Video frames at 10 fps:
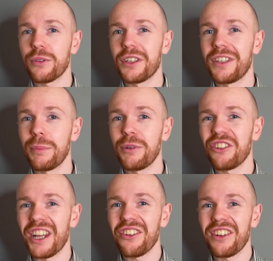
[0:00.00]
for the
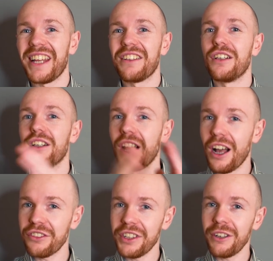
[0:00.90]
depreciation in the
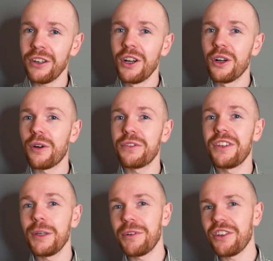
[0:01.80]
last year of the
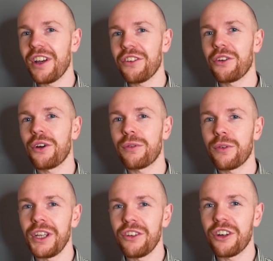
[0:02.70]
depreciation curve of
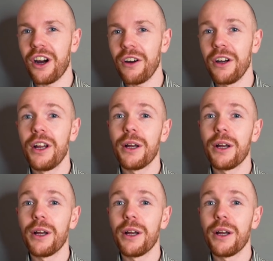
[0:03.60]
each car,